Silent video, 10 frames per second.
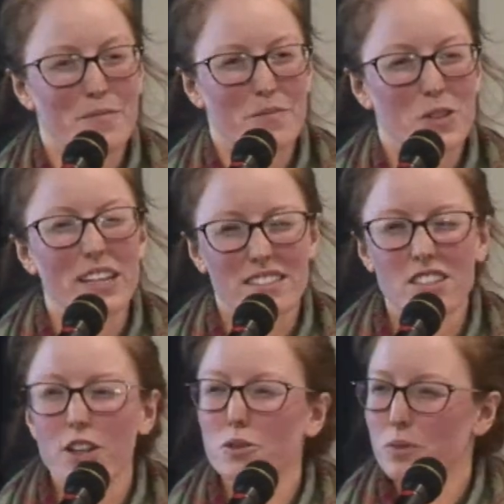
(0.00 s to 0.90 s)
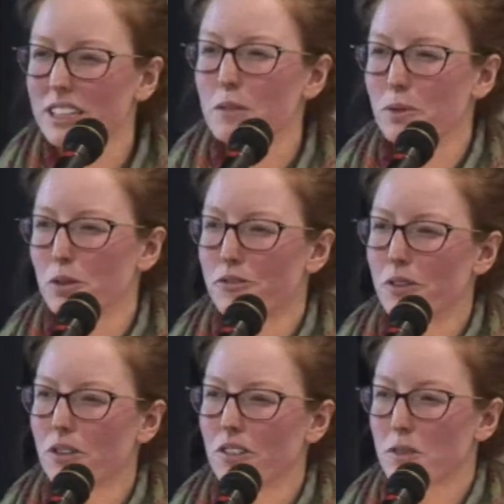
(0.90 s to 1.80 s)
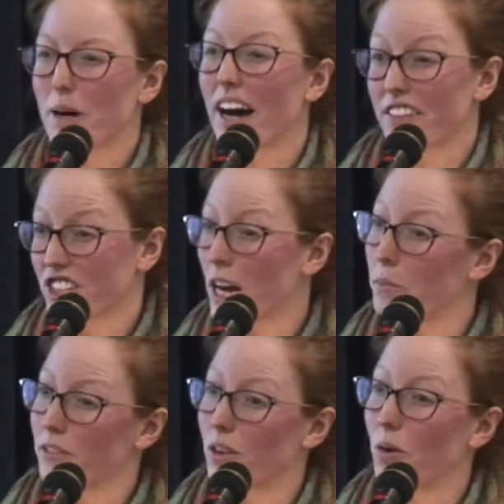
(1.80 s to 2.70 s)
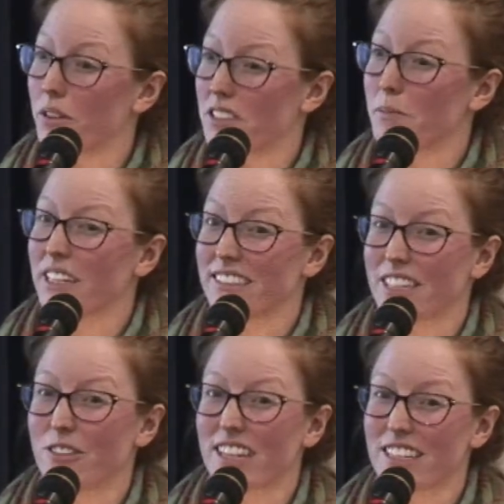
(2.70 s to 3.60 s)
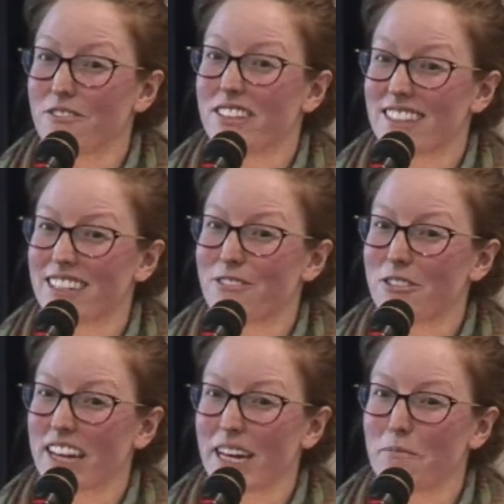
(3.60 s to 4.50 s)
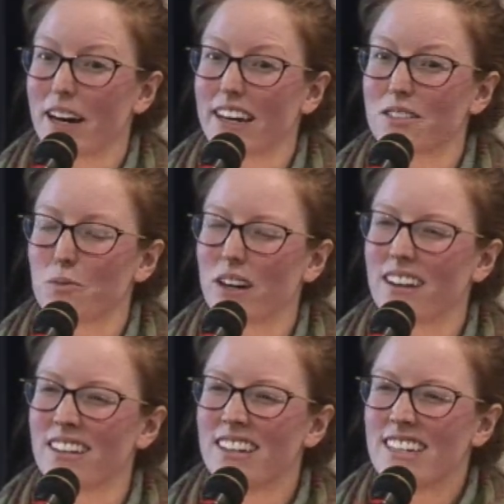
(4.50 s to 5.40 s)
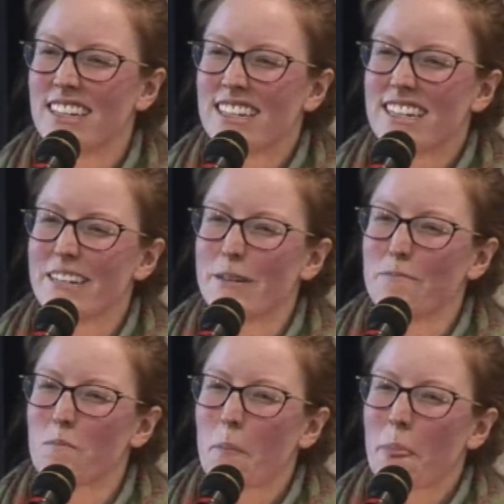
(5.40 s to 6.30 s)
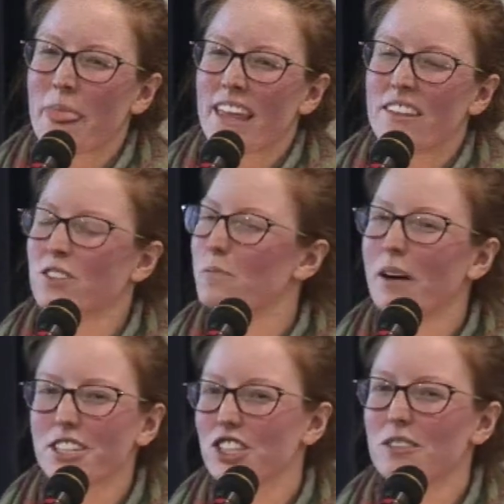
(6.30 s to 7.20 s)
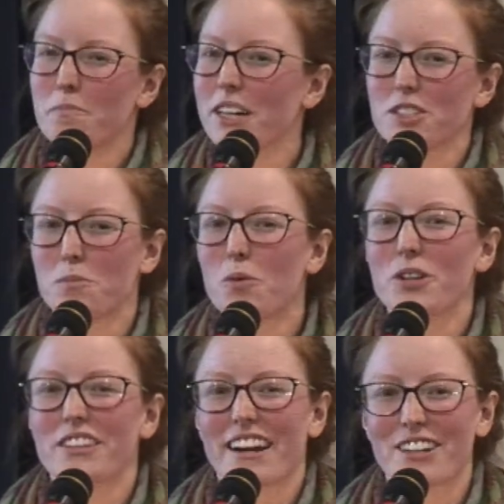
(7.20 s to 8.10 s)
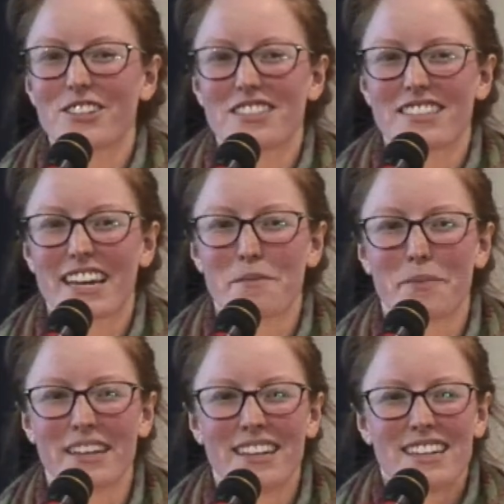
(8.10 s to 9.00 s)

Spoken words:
So that's another really beautiful spot, the Chapel of the Holy Spirit, that you'd get to visit if you came by as well. There's much, much more that I could say, but